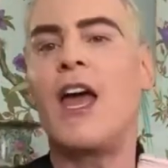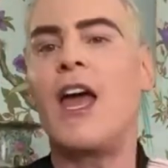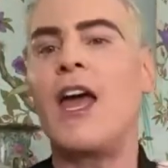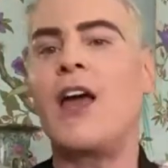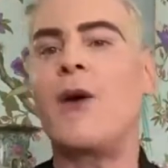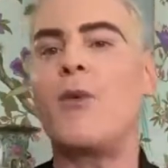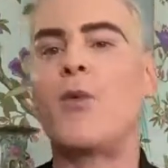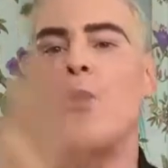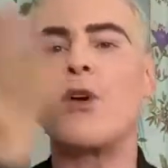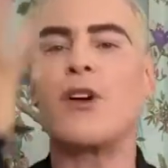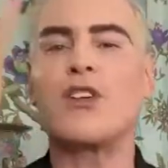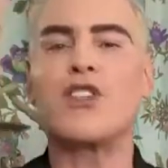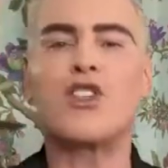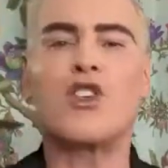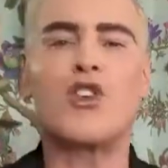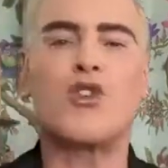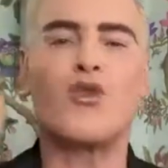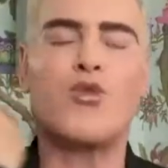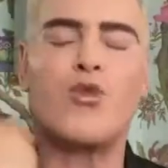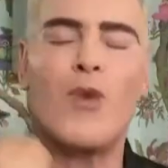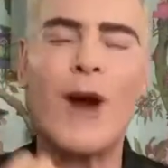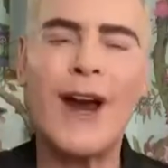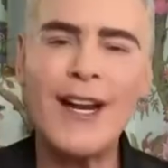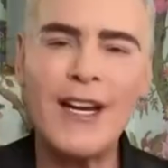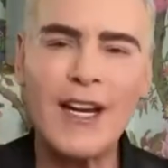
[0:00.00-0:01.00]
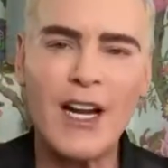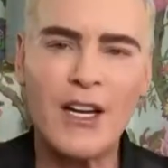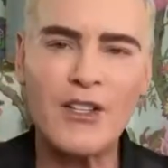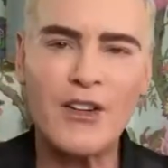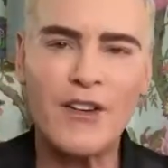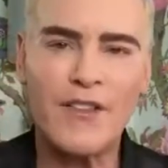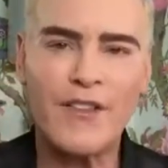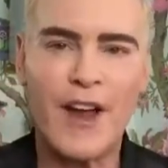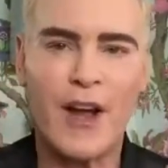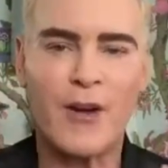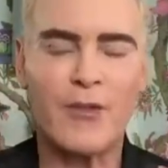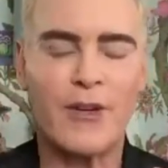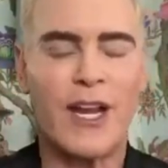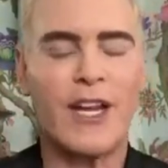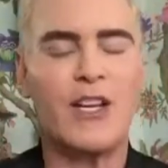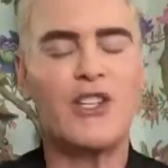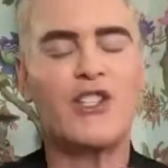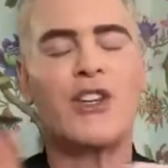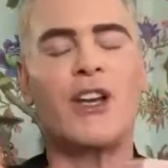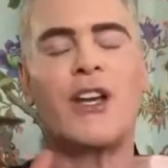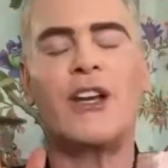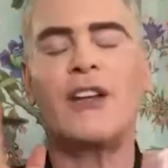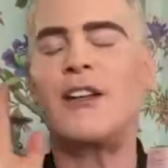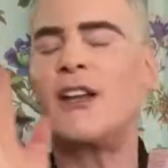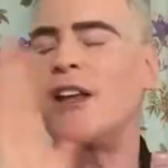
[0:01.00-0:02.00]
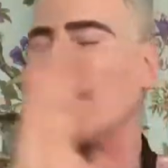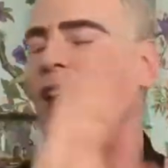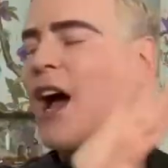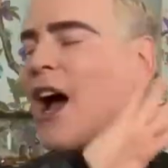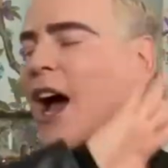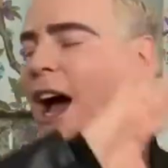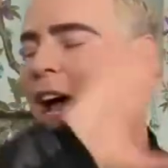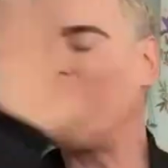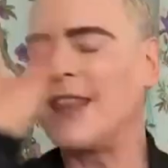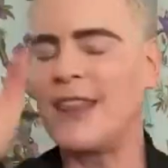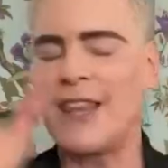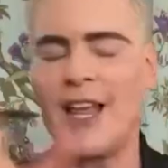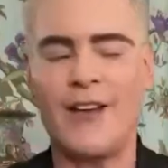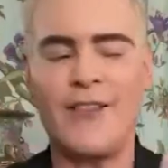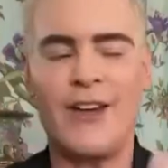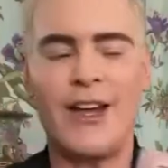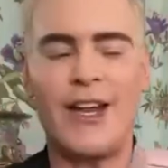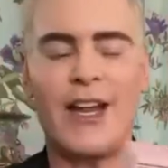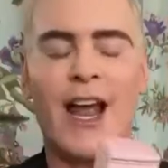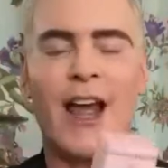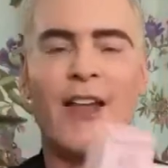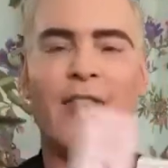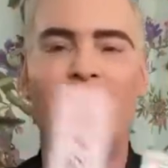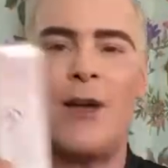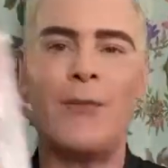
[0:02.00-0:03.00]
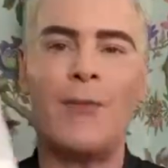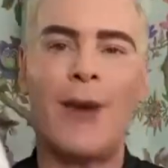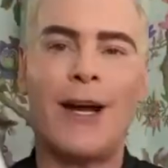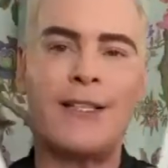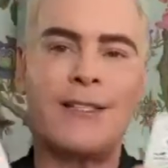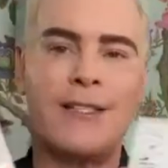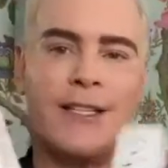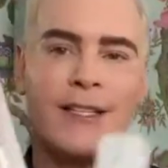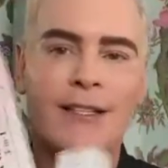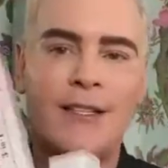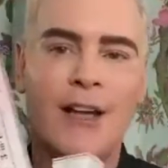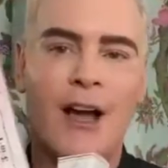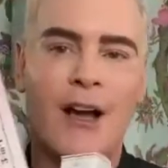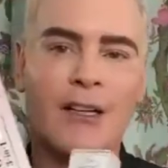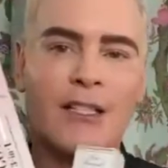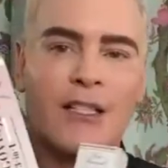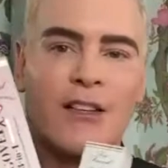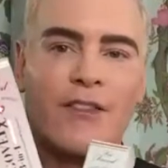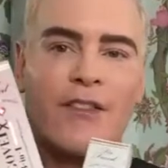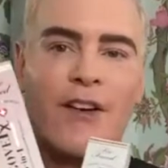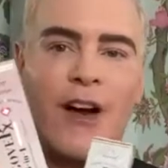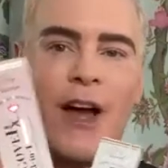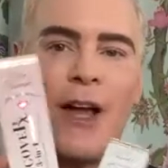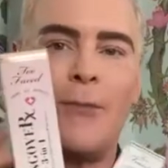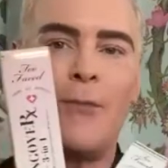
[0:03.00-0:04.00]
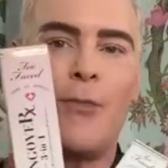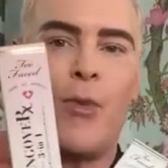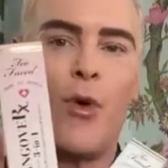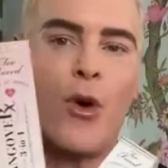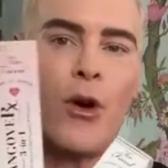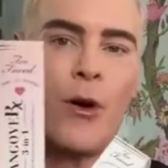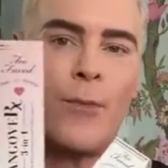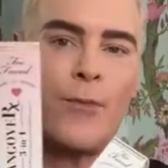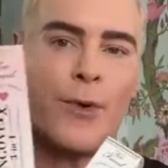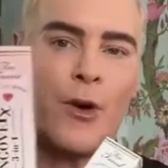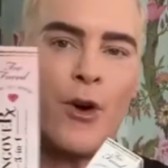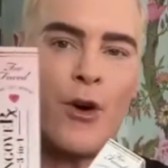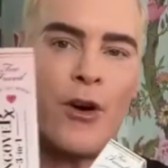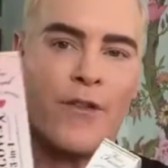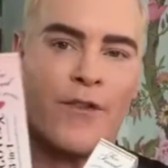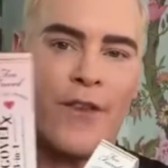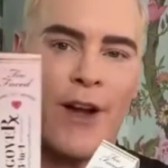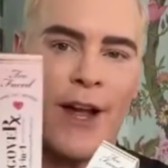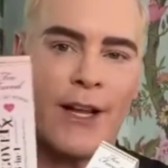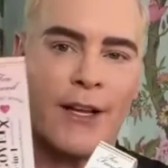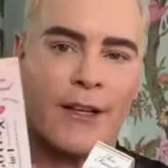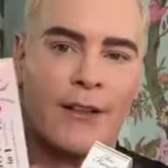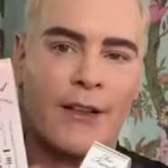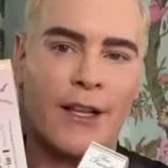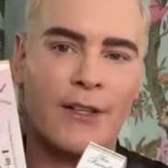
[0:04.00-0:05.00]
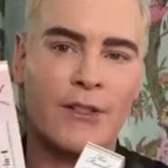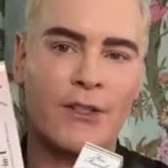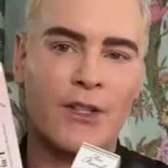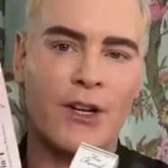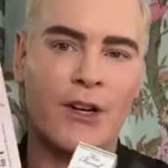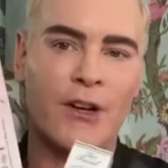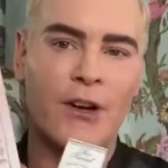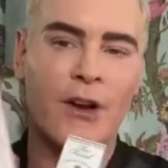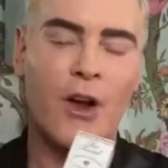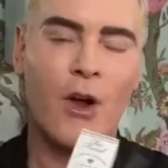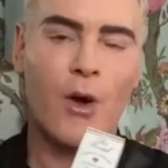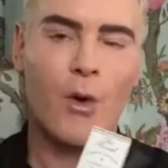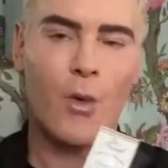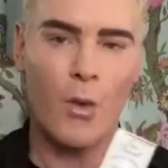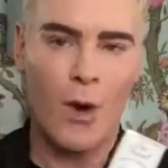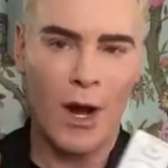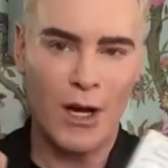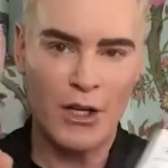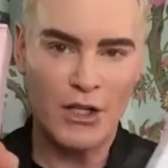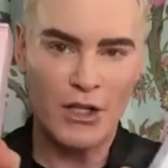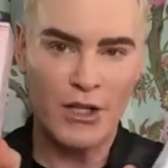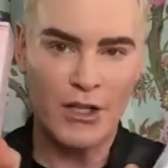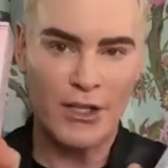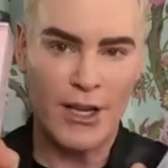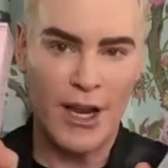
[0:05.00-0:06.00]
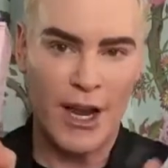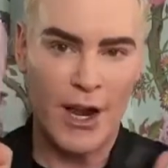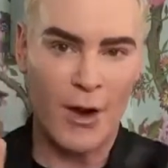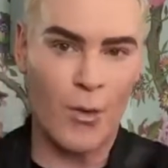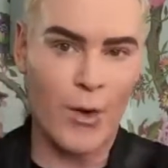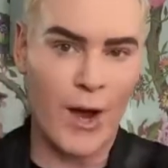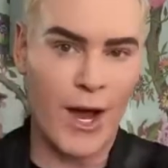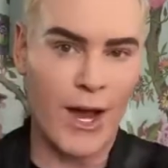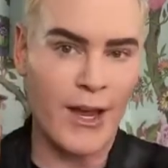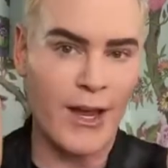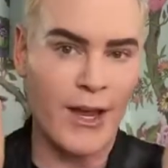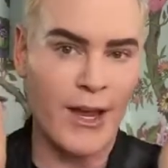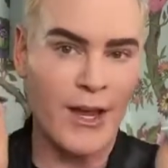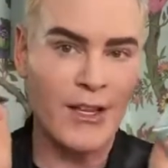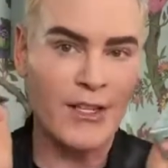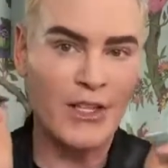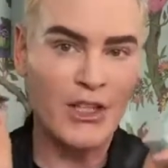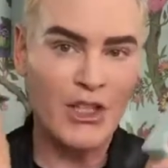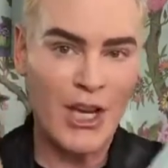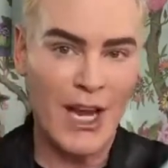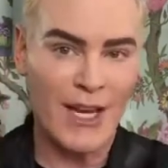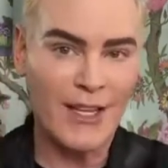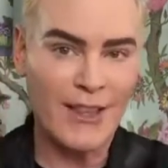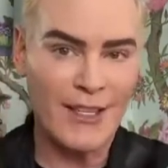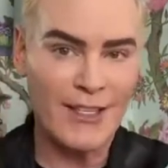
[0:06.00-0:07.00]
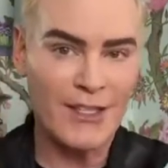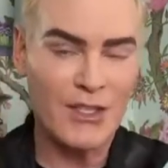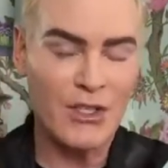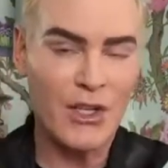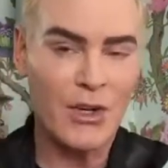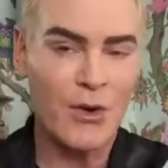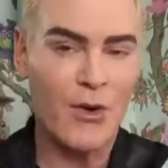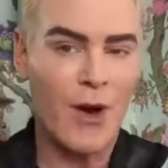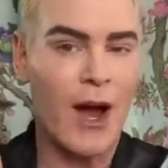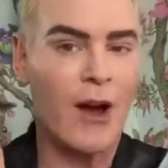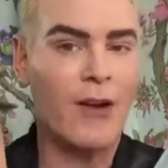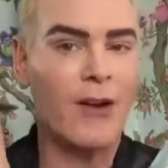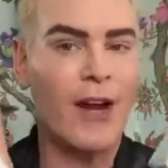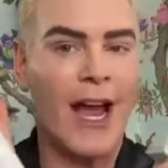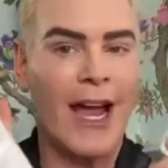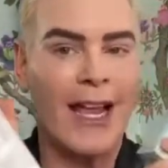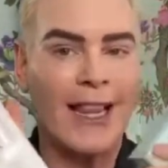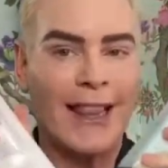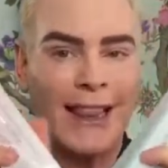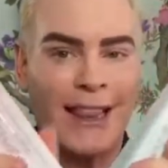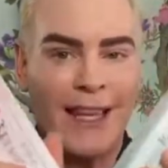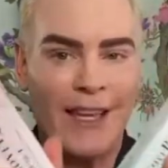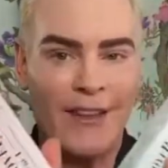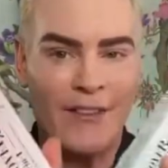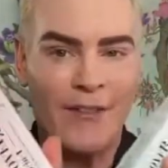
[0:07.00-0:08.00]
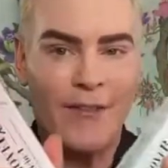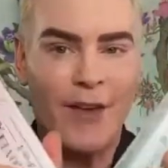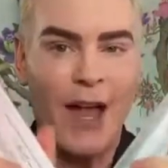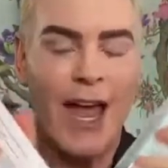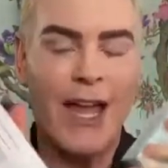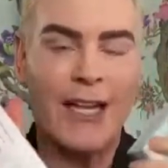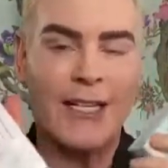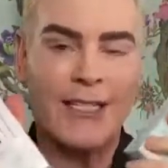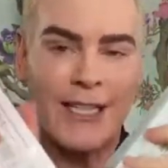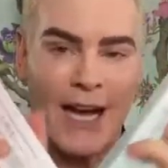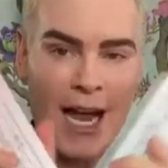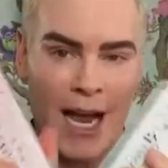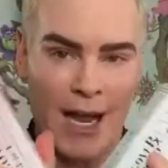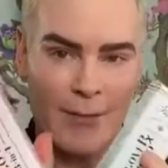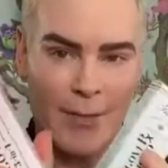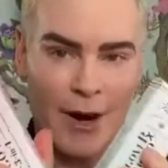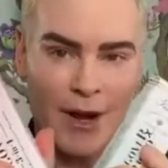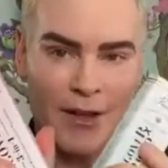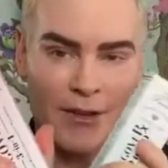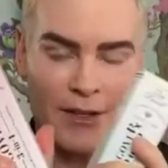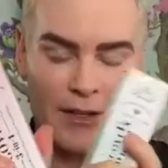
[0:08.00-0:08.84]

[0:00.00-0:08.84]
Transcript: It works great under foundation. I love it. And then my detoxifying pore purifying cleanser, Wash the Day Away. Check these two out. I live and die by